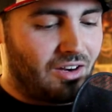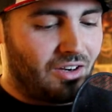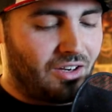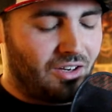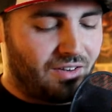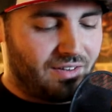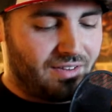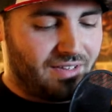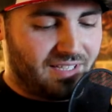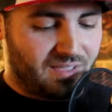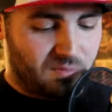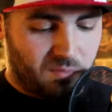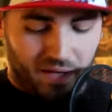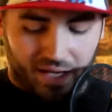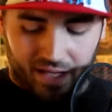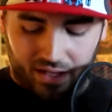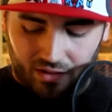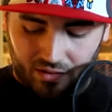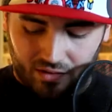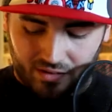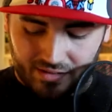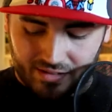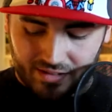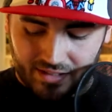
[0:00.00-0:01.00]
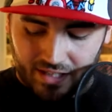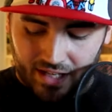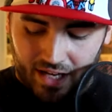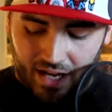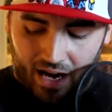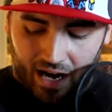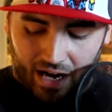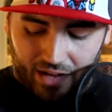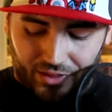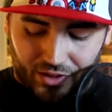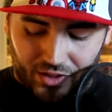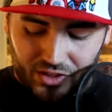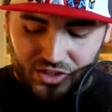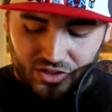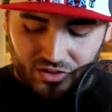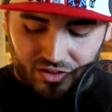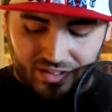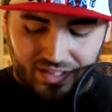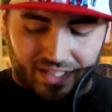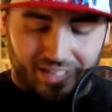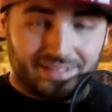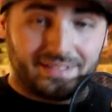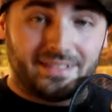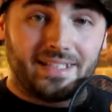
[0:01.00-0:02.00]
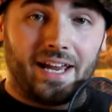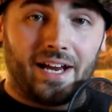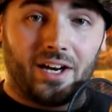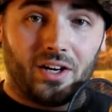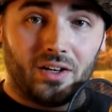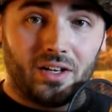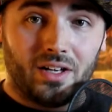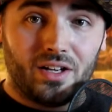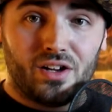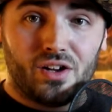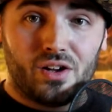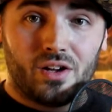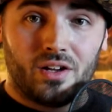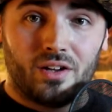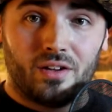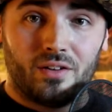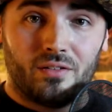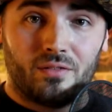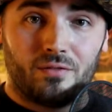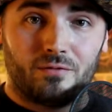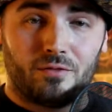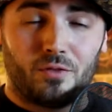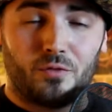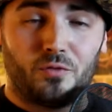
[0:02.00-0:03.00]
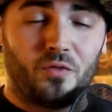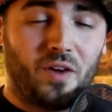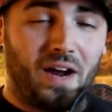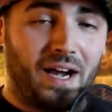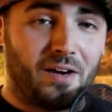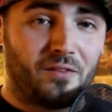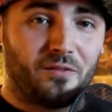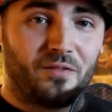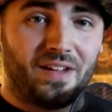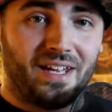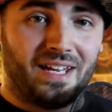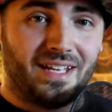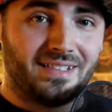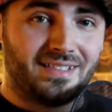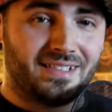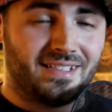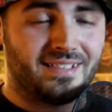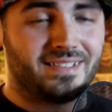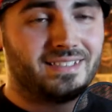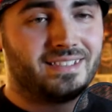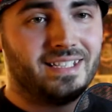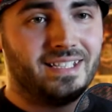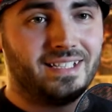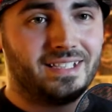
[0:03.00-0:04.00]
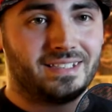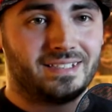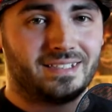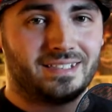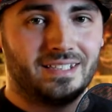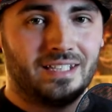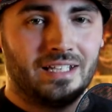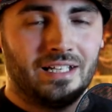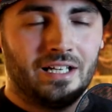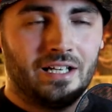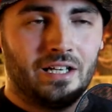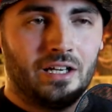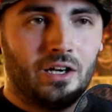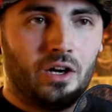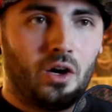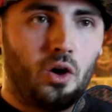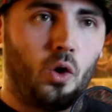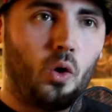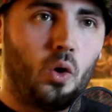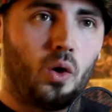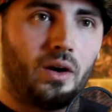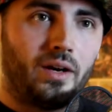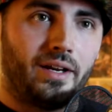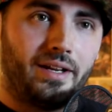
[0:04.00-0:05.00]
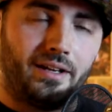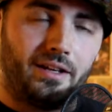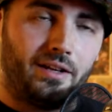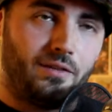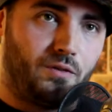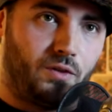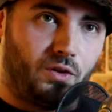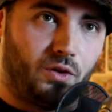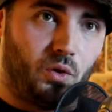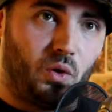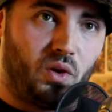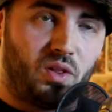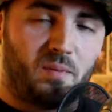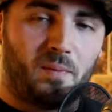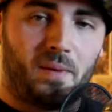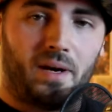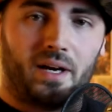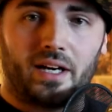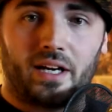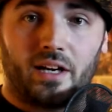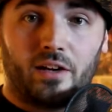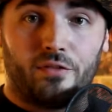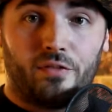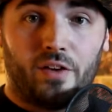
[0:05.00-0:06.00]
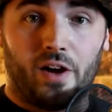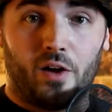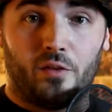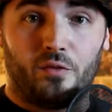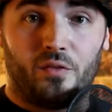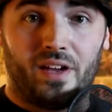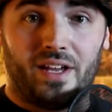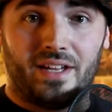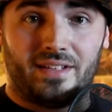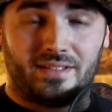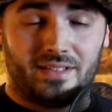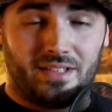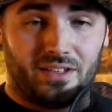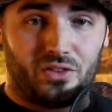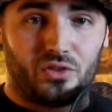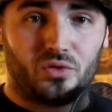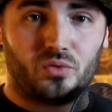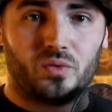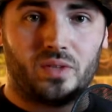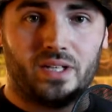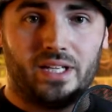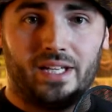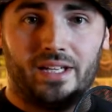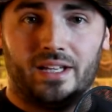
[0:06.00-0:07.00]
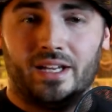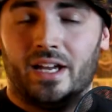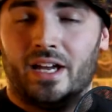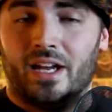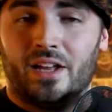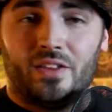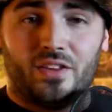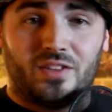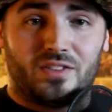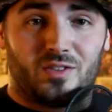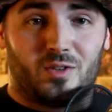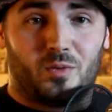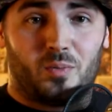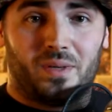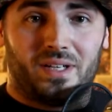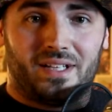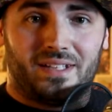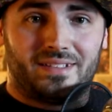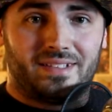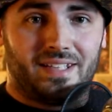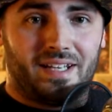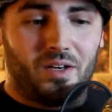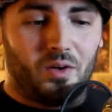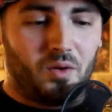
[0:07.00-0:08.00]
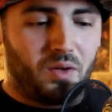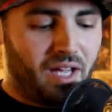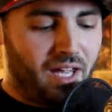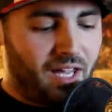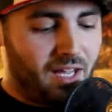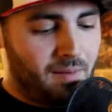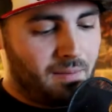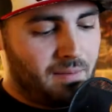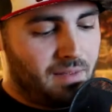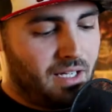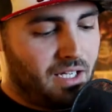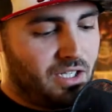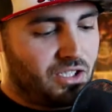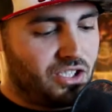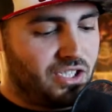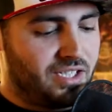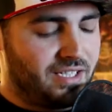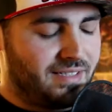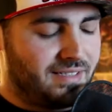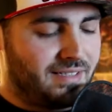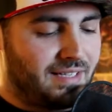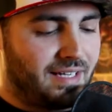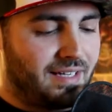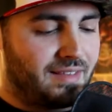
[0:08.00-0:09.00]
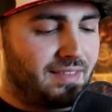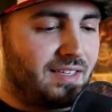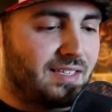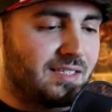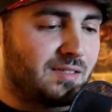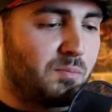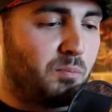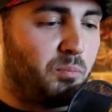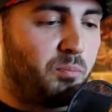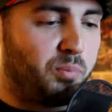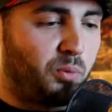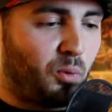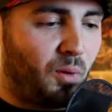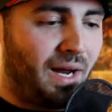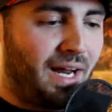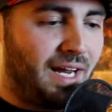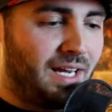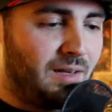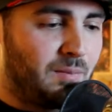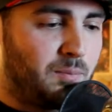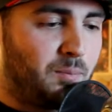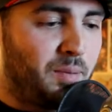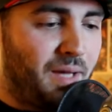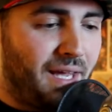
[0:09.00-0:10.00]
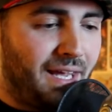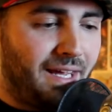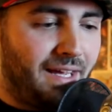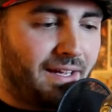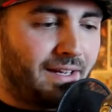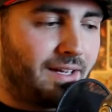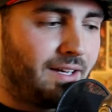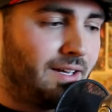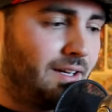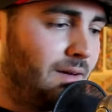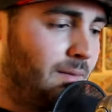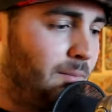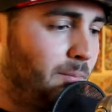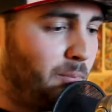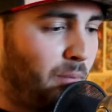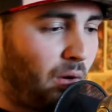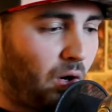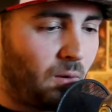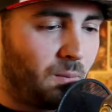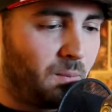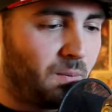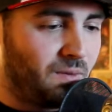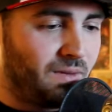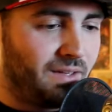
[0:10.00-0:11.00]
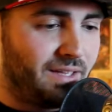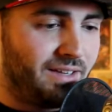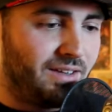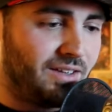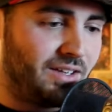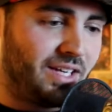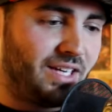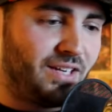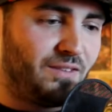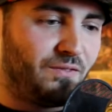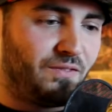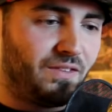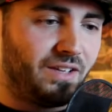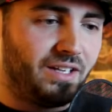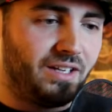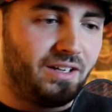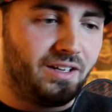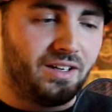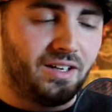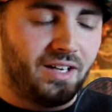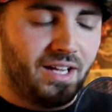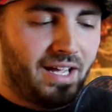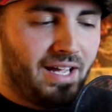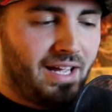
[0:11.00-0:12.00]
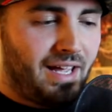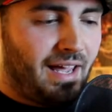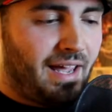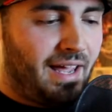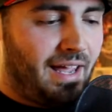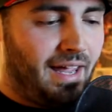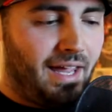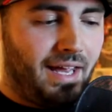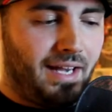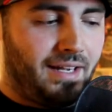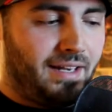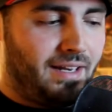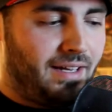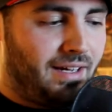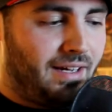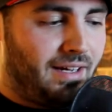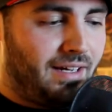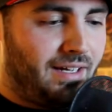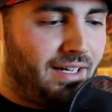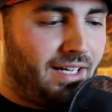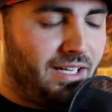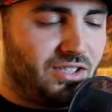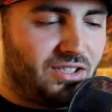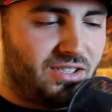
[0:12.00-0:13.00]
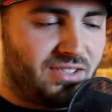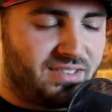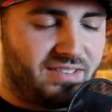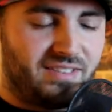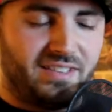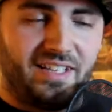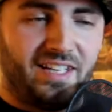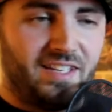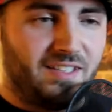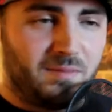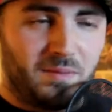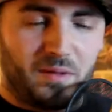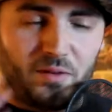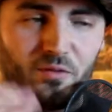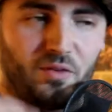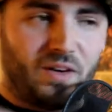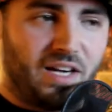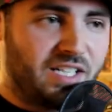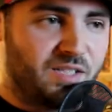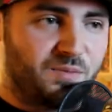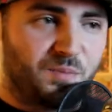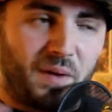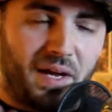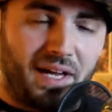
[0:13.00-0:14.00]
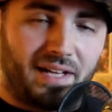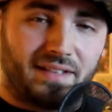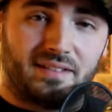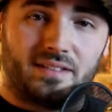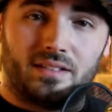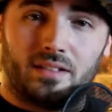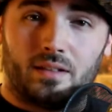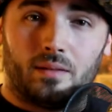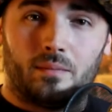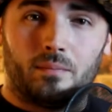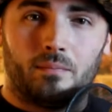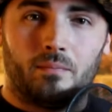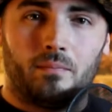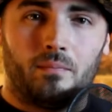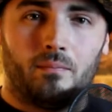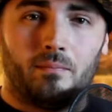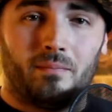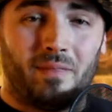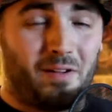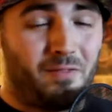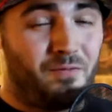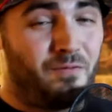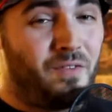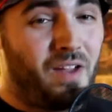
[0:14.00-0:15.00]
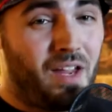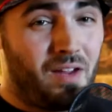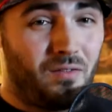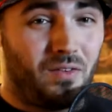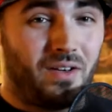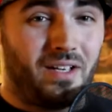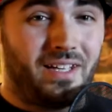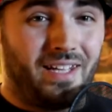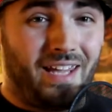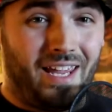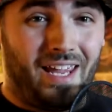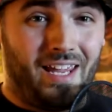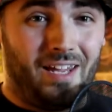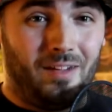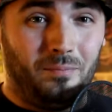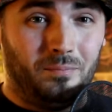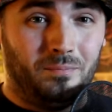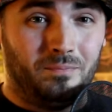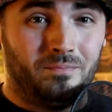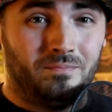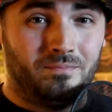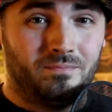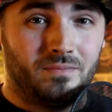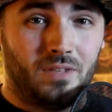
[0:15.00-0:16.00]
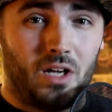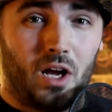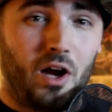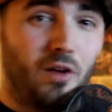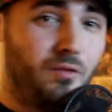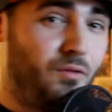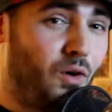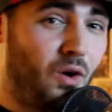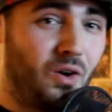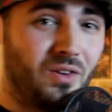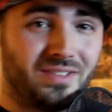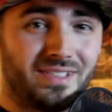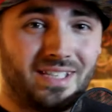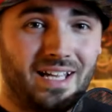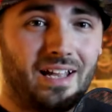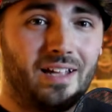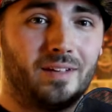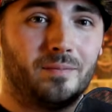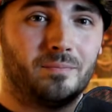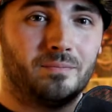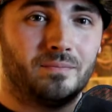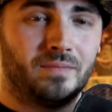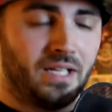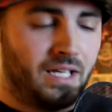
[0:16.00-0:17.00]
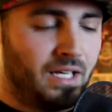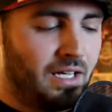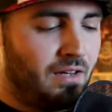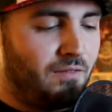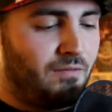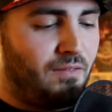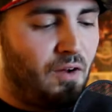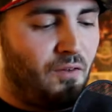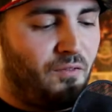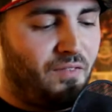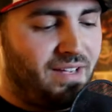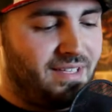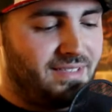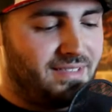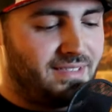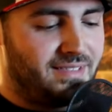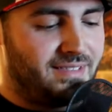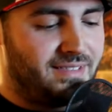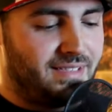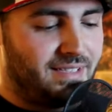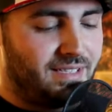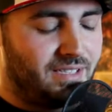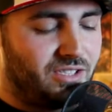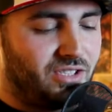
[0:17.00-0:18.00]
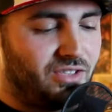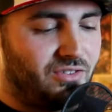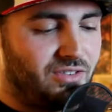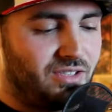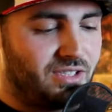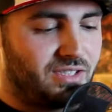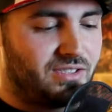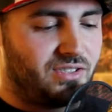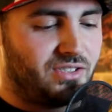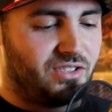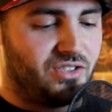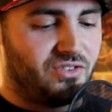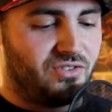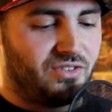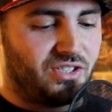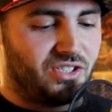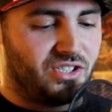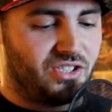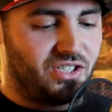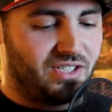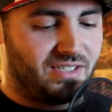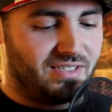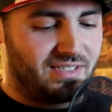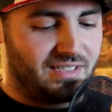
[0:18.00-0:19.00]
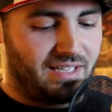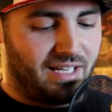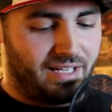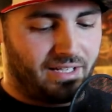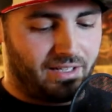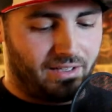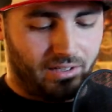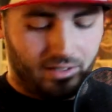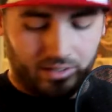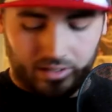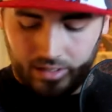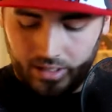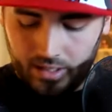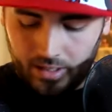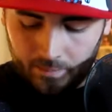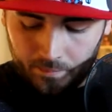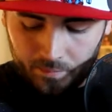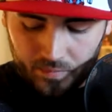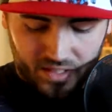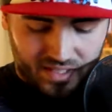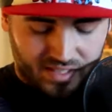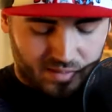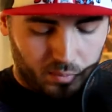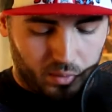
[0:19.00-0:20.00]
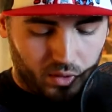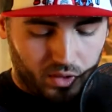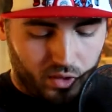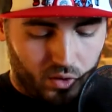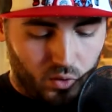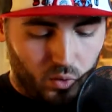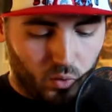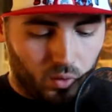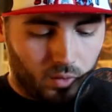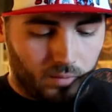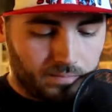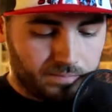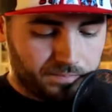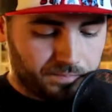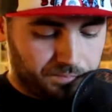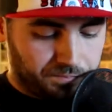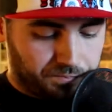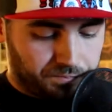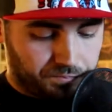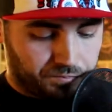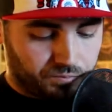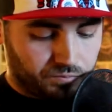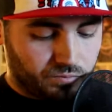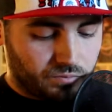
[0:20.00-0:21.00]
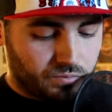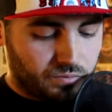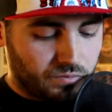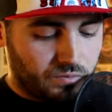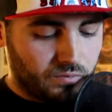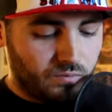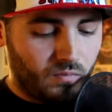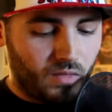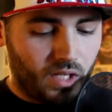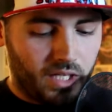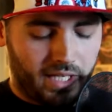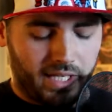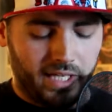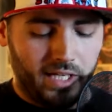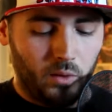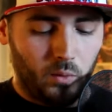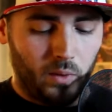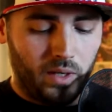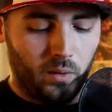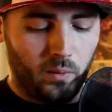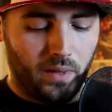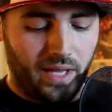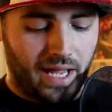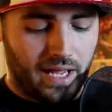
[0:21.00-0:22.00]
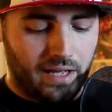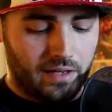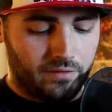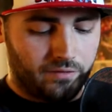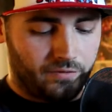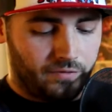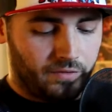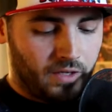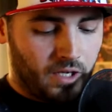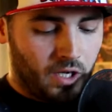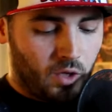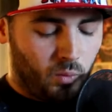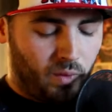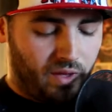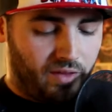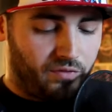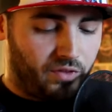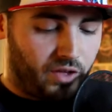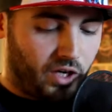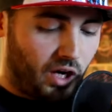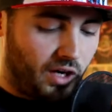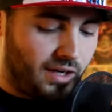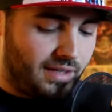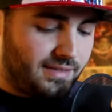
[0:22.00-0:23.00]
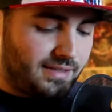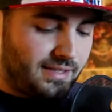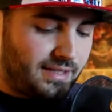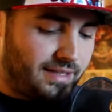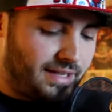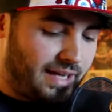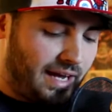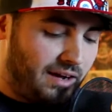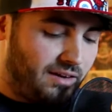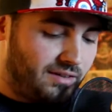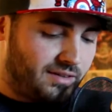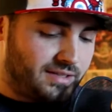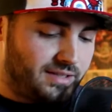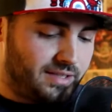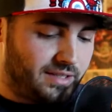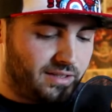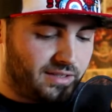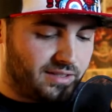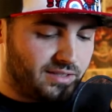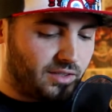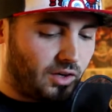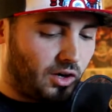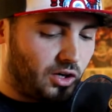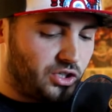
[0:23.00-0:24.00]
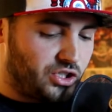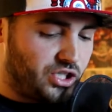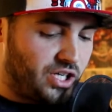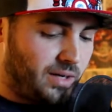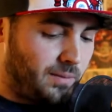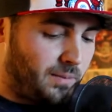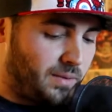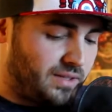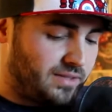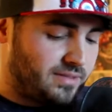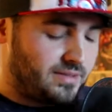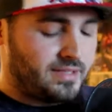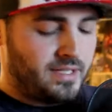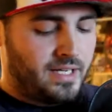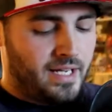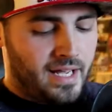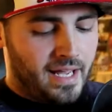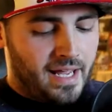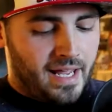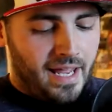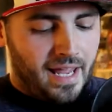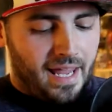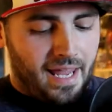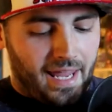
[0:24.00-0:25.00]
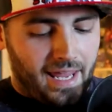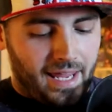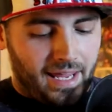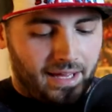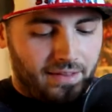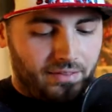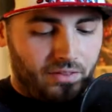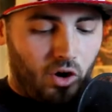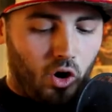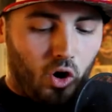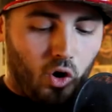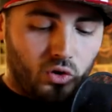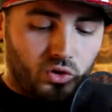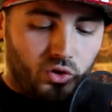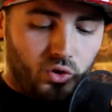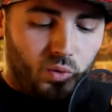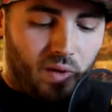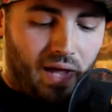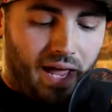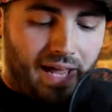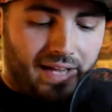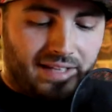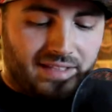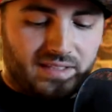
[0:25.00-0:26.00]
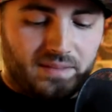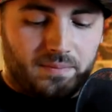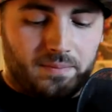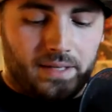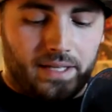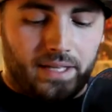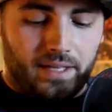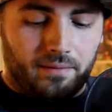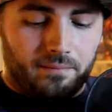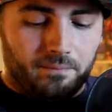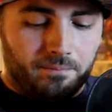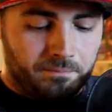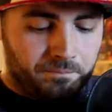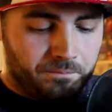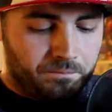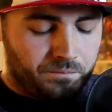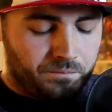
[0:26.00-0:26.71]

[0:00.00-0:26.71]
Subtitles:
her in these panels, I thought she looked like Terra from Final Fantasy VI, or if you're in North America, Final Fantasy III, the Super Nintendo game. She's like this bright pink, purpley looking figure, and it just gives me flashbacks to my favorite game of all time, Final Fantasy VI. She looks just like her. It's pretty cool. Anyway, we have the Guardians of the Galaxy, the Starjammers, and the all-new X-Men